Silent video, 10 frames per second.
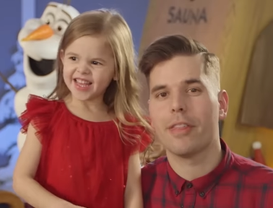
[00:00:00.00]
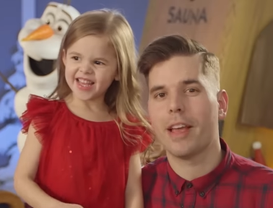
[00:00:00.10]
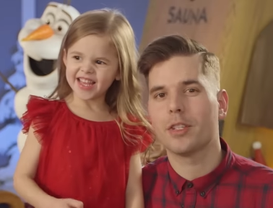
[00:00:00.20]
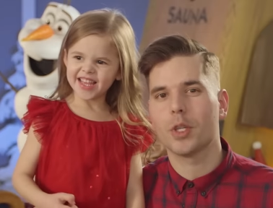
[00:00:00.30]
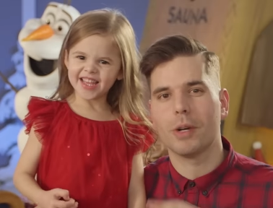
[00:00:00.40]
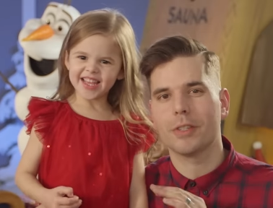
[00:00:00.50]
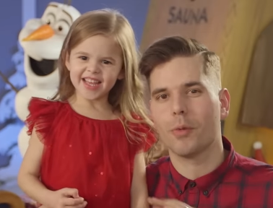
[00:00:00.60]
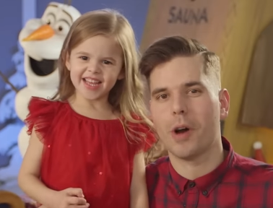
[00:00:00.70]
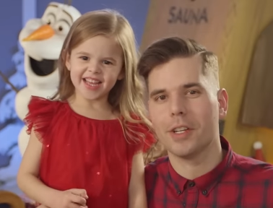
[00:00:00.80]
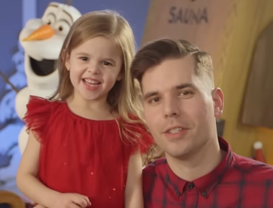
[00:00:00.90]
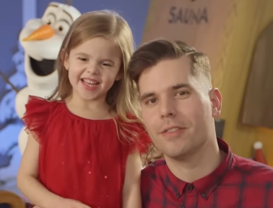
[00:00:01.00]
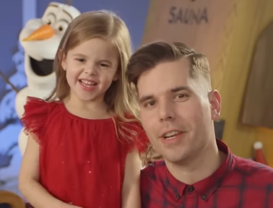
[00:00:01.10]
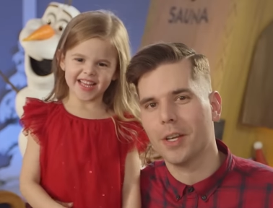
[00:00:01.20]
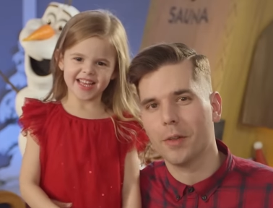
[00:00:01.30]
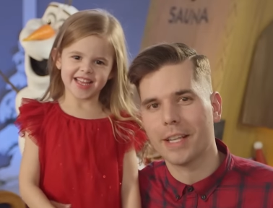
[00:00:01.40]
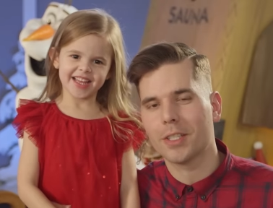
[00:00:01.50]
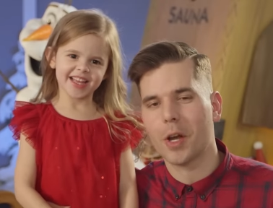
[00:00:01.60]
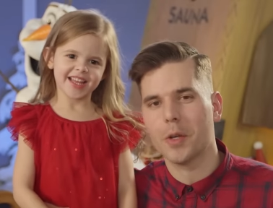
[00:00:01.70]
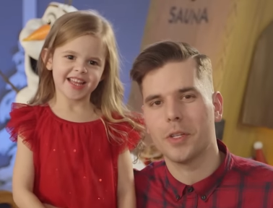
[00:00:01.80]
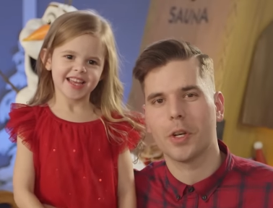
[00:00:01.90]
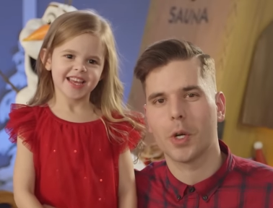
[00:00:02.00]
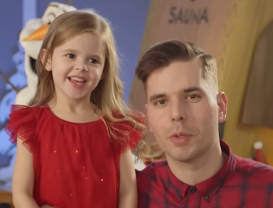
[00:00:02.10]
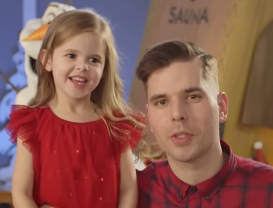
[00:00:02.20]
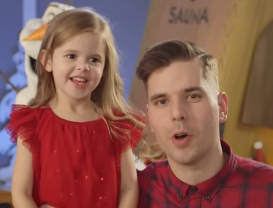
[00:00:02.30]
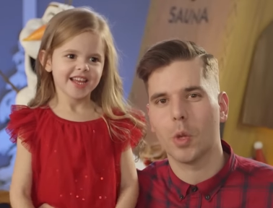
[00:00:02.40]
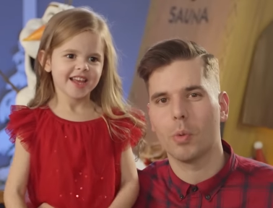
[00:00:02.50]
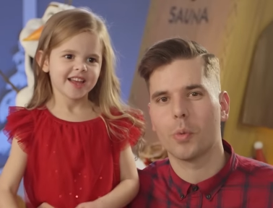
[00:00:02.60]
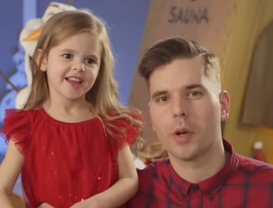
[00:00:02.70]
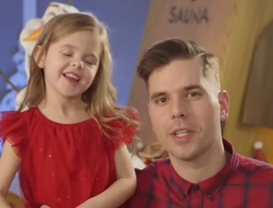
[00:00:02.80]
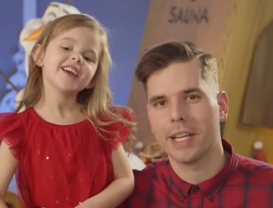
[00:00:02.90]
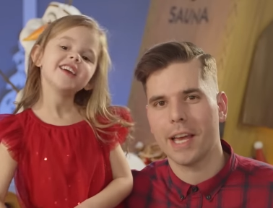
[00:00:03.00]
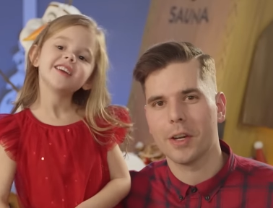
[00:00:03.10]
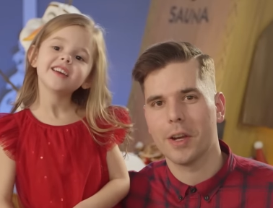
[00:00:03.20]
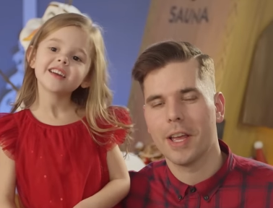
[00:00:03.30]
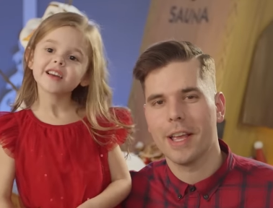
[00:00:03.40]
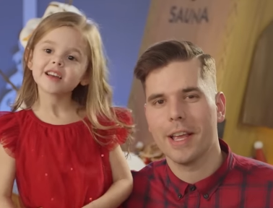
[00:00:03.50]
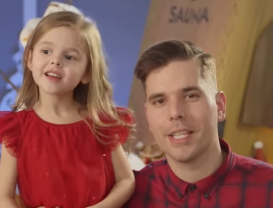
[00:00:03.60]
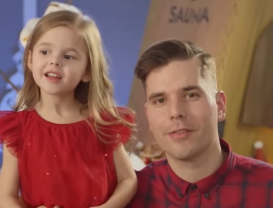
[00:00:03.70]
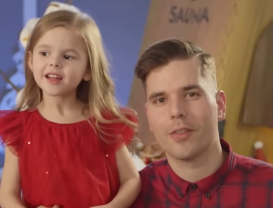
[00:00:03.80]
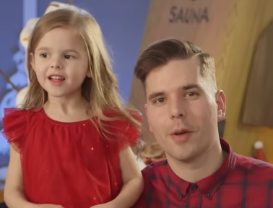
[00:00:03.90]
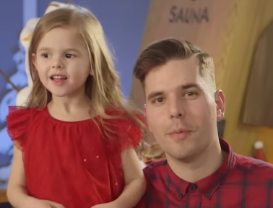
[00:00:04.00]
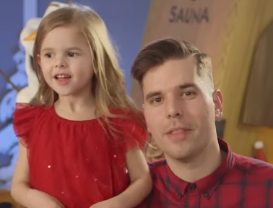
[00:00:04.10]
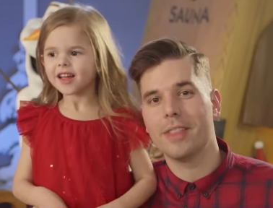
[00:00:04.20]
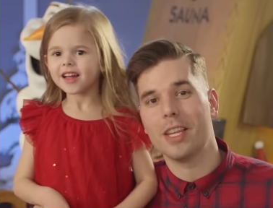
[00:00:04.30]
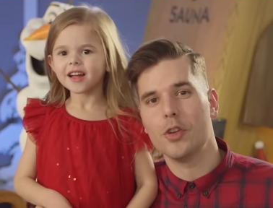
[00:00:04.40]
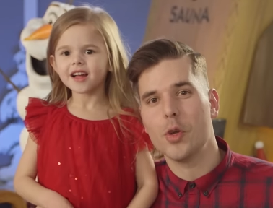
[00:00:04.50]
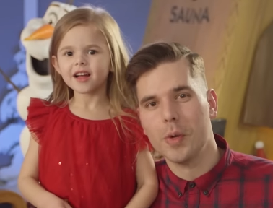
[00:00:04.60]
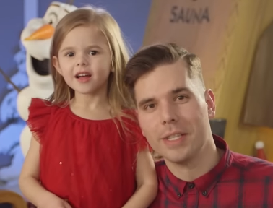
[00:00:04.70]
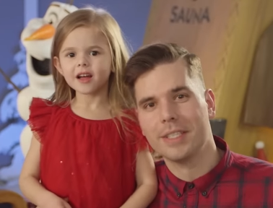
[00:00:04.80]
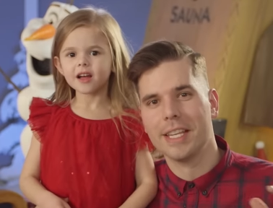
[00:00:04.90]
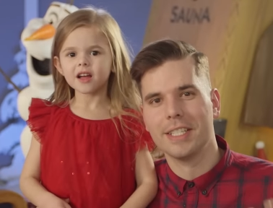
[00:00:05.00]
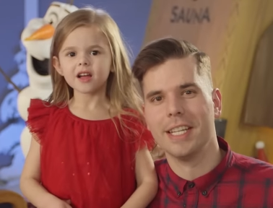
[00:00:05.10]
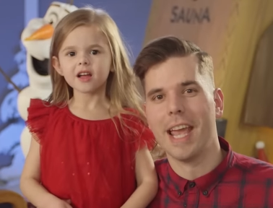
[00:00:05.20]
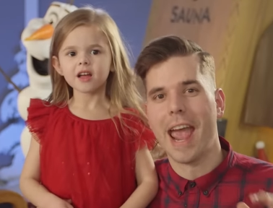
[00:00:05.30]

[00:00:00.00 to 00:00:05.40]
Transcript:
Speaker 1: thanks so much for watching this video. That song you just heard was called When We're Together. It's from the newest Disney